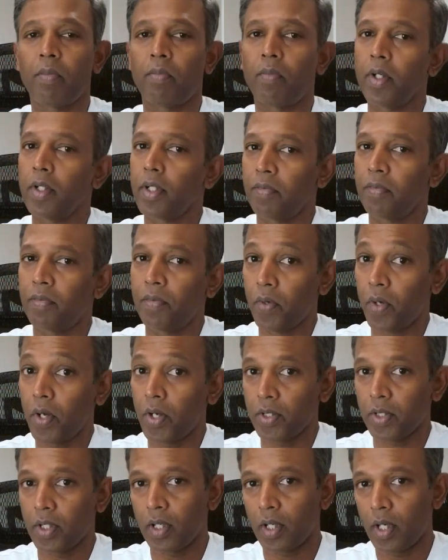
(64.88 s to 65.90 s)
framework, they
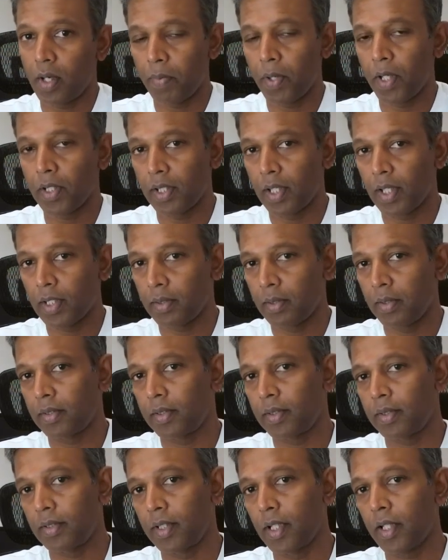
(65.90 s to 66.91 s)
focus on operational
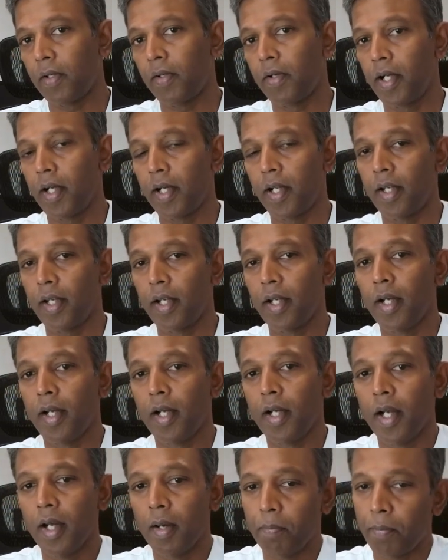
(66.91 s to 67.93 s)
excellence, security,
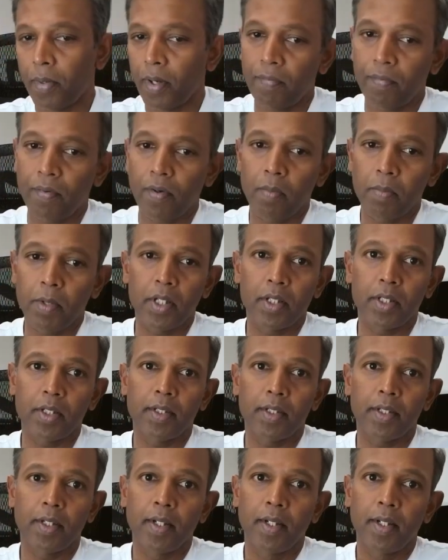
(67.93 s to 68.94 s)

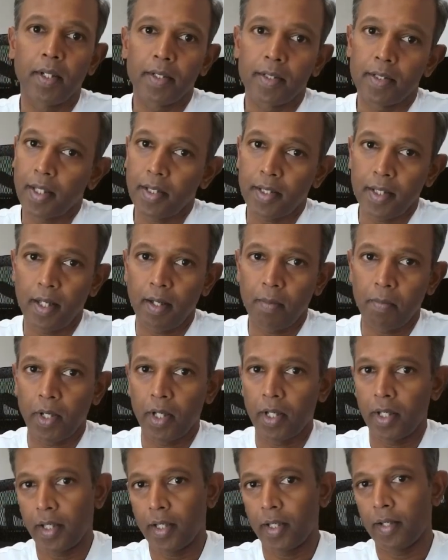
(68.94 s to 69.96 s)
performance,
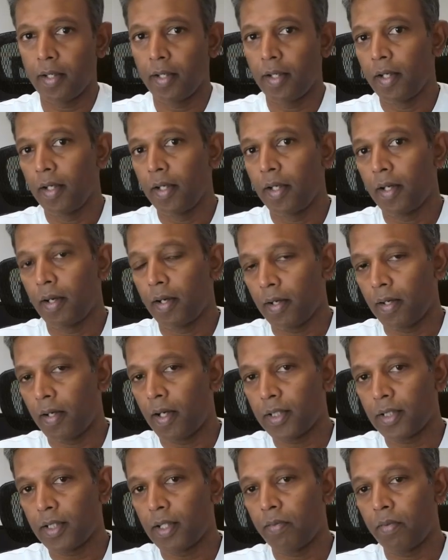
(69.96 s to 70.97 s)
sustainability,
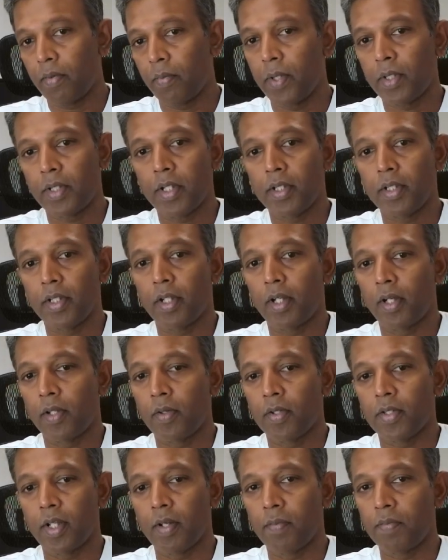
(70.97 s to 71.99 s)
cost optimization, all
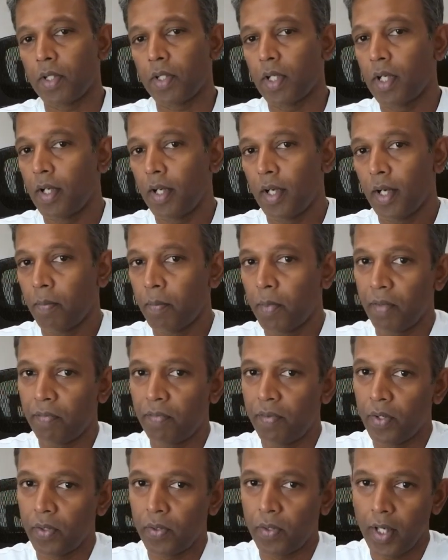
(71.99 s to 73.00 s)
those steps. But
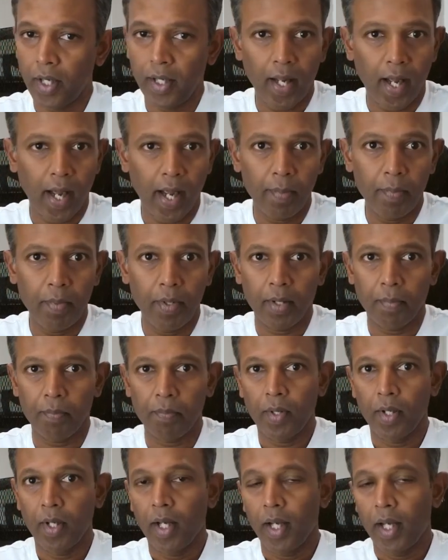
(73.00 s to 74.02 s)
if you take IBM,
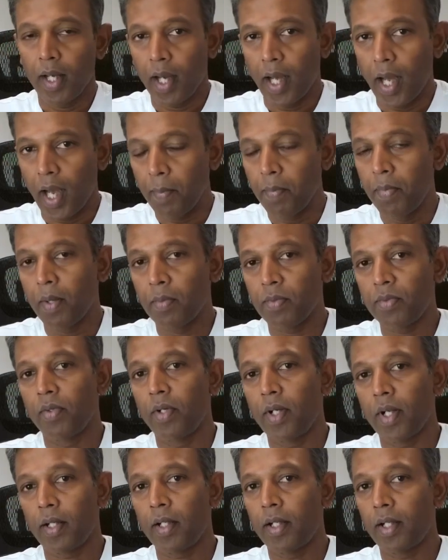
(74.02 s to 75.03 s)
IBM's
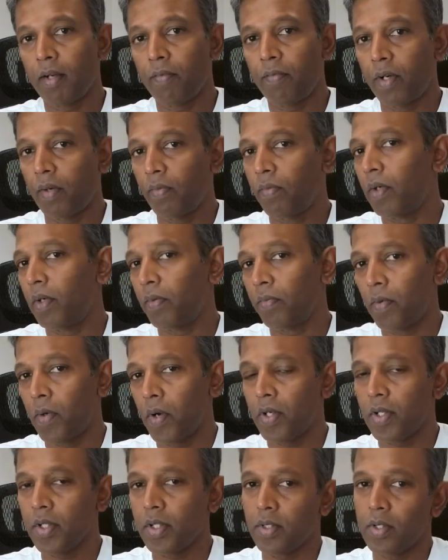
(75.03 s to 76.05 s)
well-architected framework
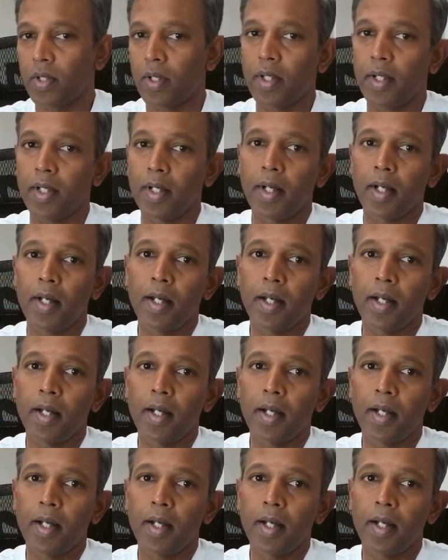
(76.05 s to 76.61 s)
focuses on